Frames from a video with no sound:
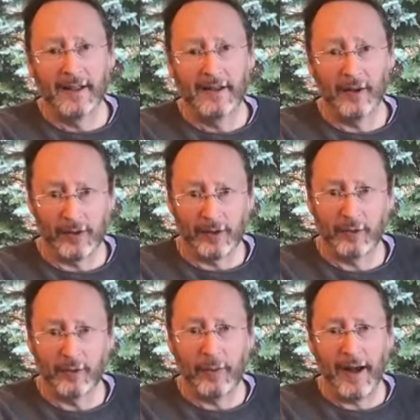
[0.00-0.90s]
the Only
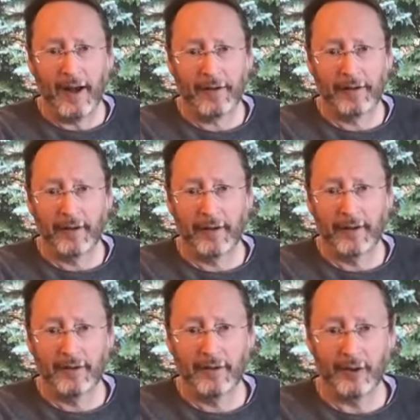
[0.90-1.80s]
True Path
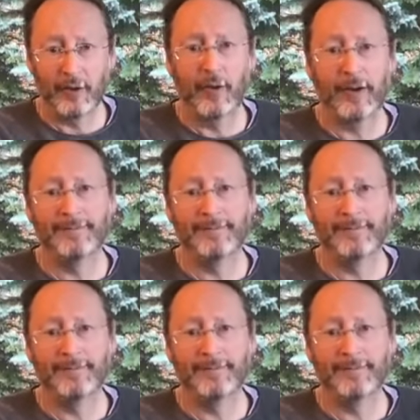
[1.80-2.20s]
to Joy.